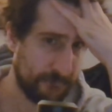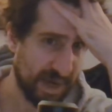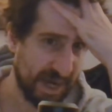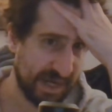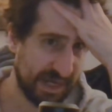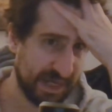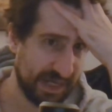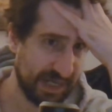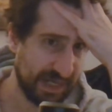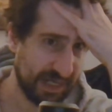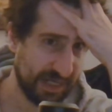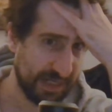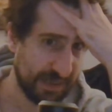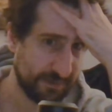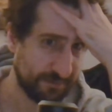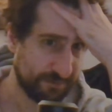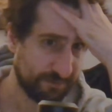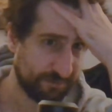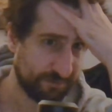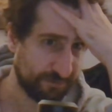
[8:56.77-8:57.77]

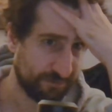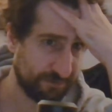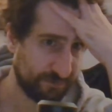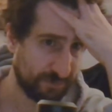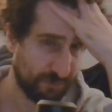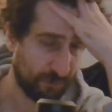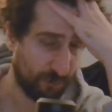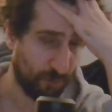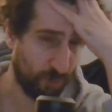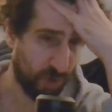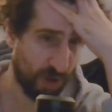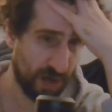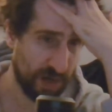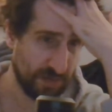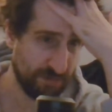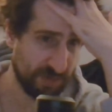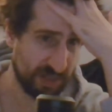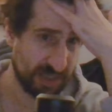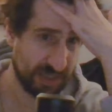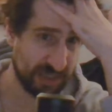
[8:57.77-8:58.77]
Becky
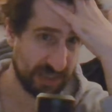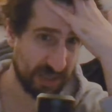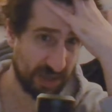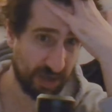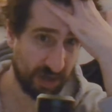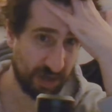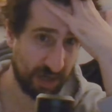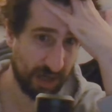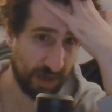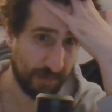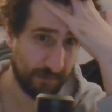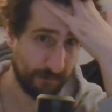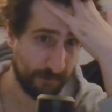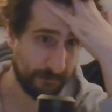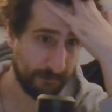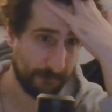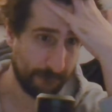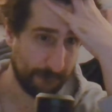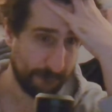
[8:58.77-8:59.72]
won with her